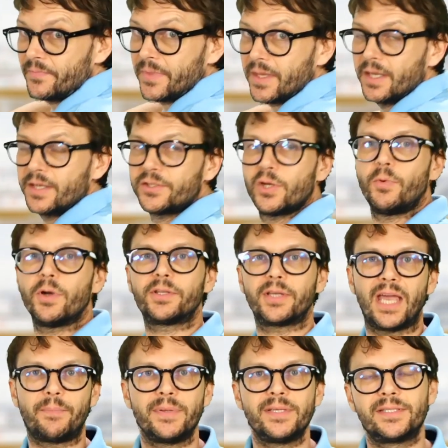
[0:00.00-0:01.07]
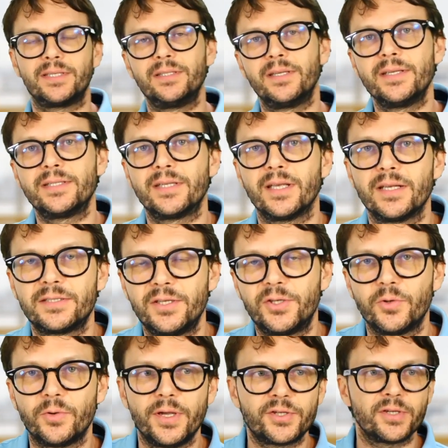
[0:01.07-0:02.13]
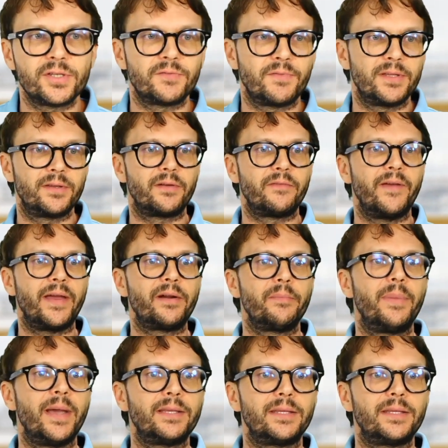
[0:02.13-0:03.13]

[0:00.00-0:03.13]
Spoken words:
So what happens in these situations when they're very bad?